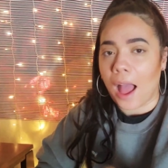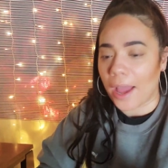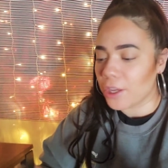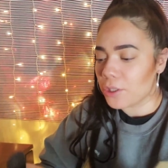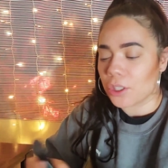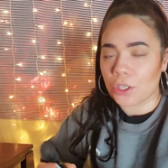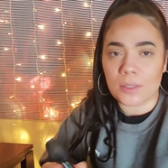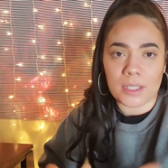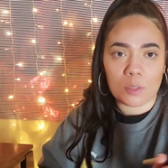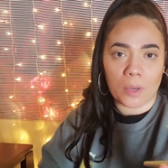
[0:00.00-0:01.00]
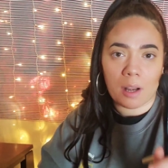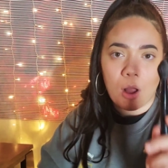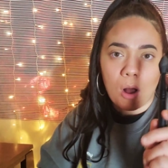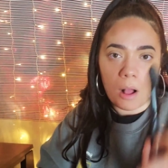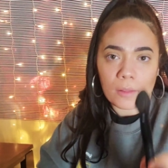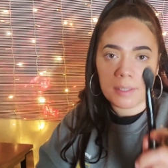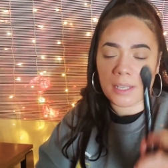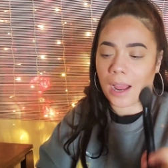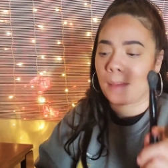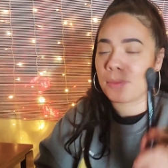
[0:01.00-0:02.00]
I used to use this one all the
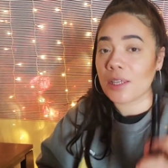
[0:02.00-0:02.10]
time.